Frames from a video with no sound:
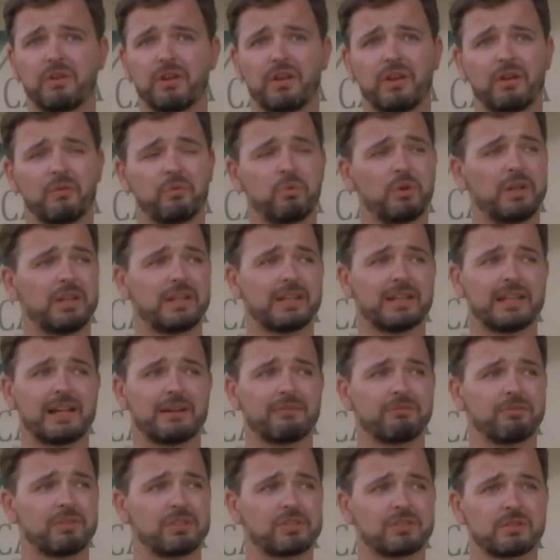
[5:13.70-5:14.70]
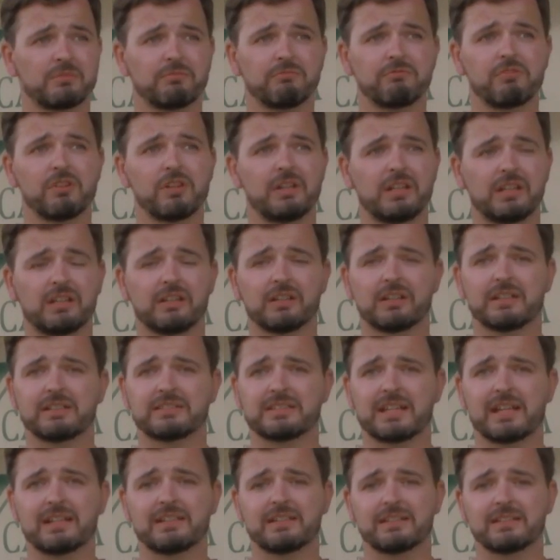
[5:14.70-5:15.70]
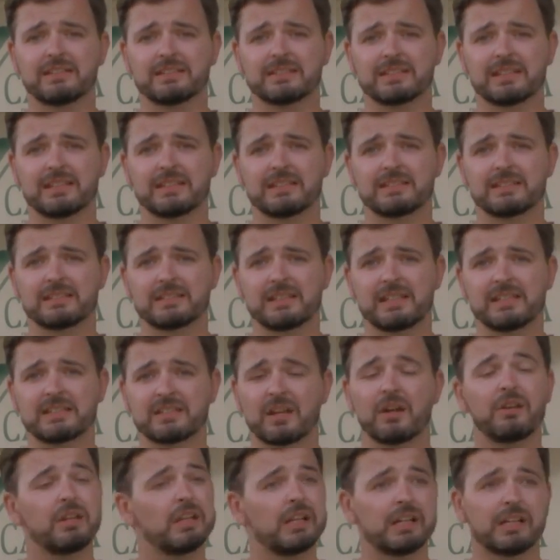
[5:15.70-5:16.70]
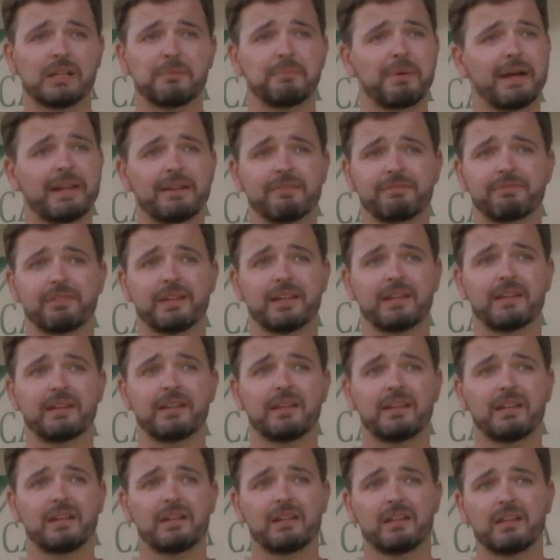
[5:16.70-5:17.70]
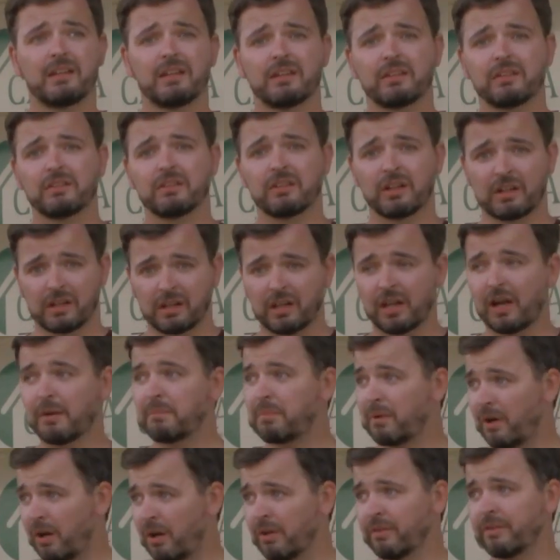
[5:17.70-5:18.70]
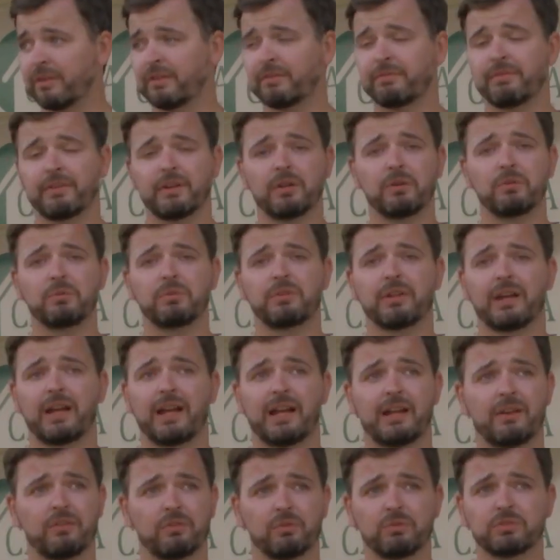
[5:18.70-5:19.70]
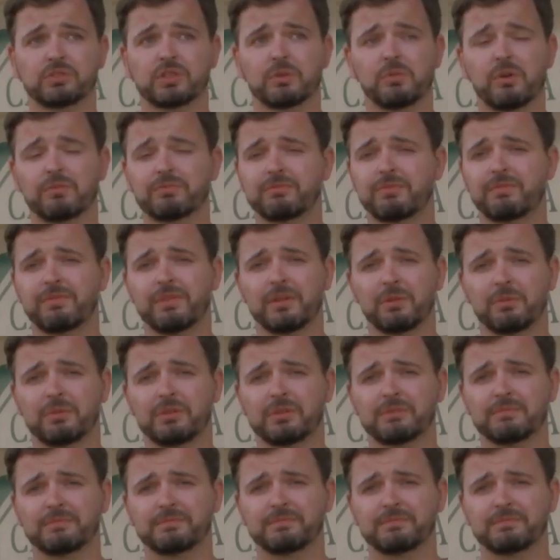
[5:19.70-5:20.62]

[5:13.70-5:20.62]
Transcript: if we can average some really good attendances, it's only going to benefit the club on the field and also off the field.